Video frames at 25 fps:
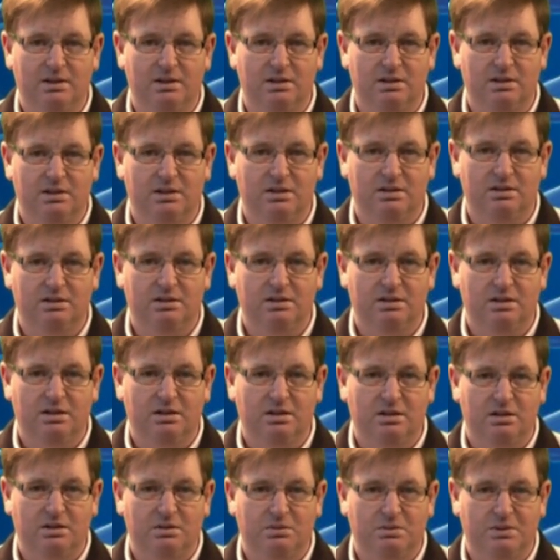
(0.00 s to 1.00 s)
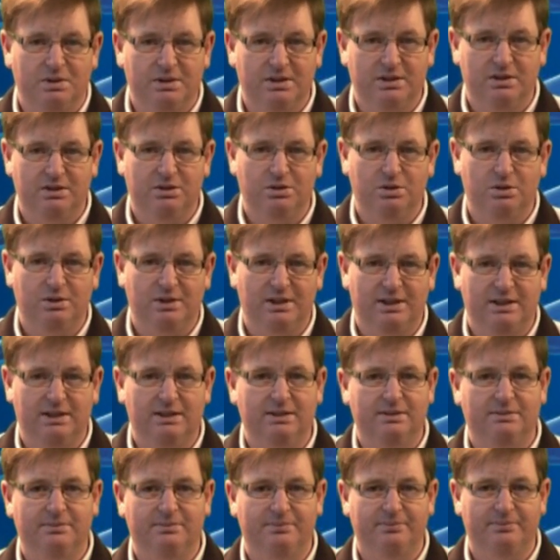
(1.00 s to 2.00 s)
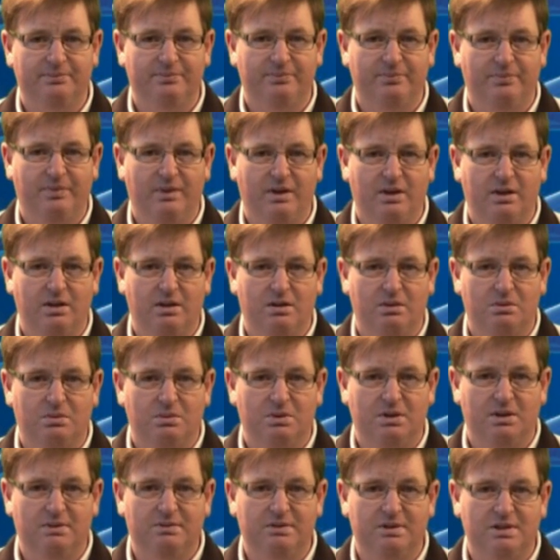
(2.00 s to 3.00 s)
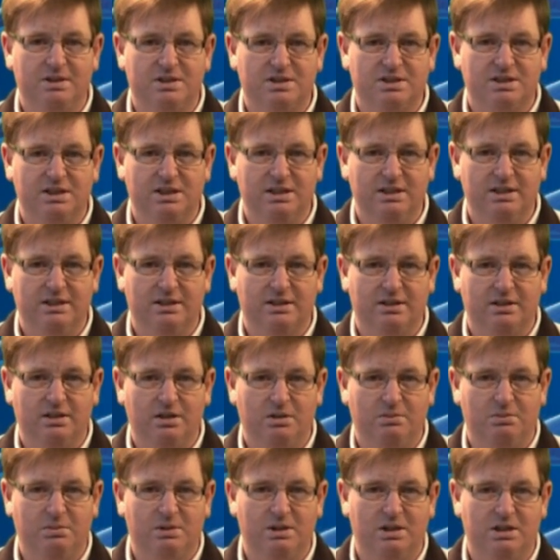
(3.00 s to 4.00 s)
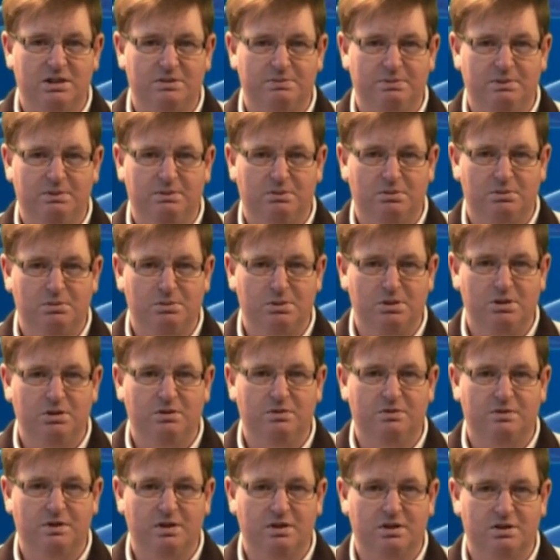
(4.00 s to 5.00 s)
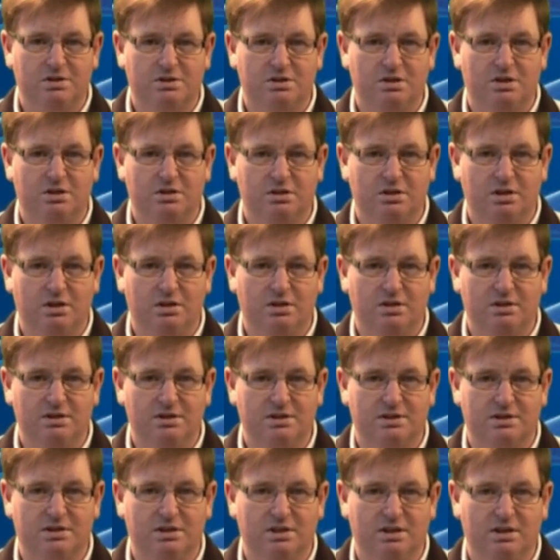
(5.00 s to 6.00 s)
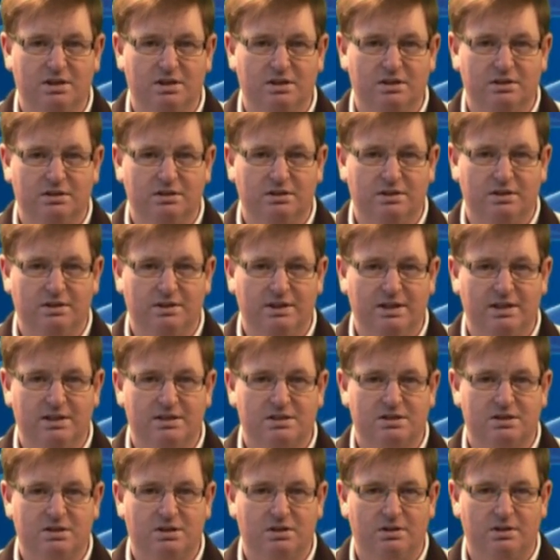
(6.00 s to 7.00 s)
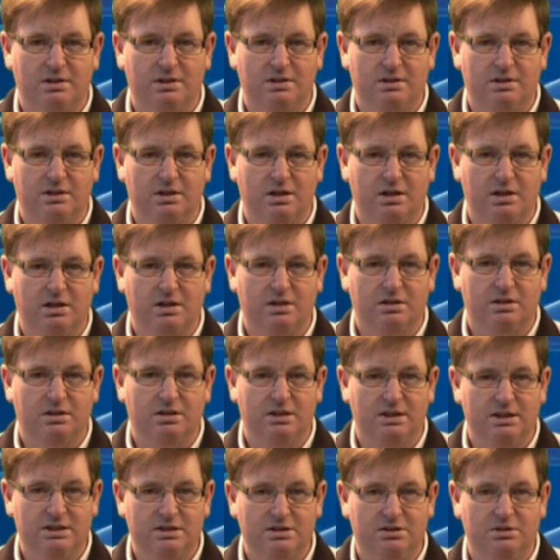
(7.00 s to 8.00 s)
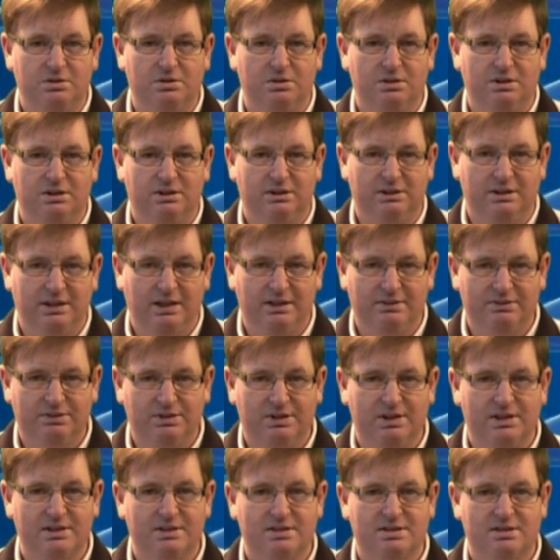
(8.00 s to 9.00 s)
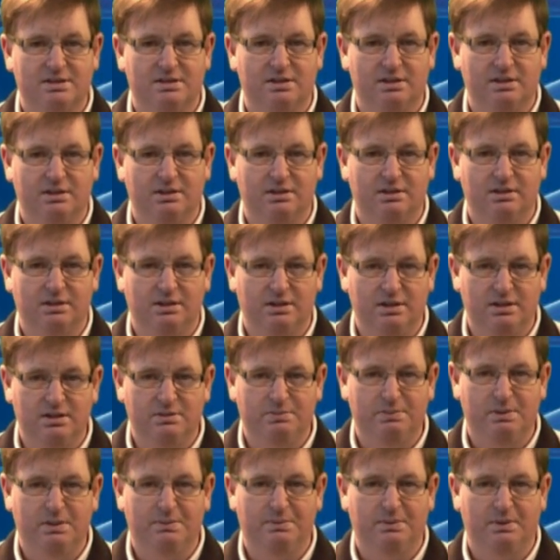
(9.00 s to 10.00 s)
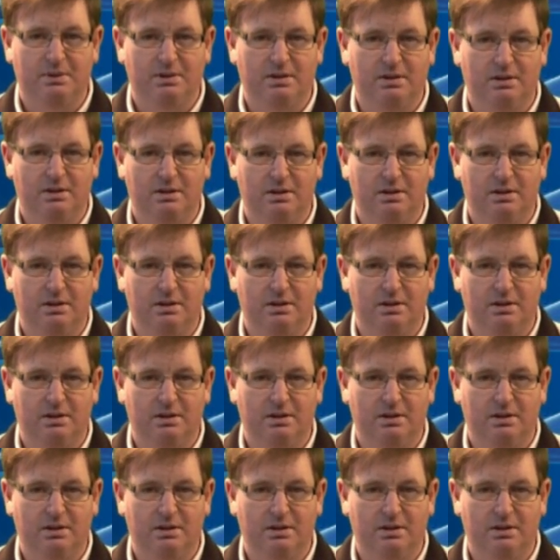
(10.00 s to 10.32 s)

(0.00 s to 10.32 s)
Now, what are they doing then? Whenever they see that a number has been removed out of certain areas, they then start to issue death threats to these people.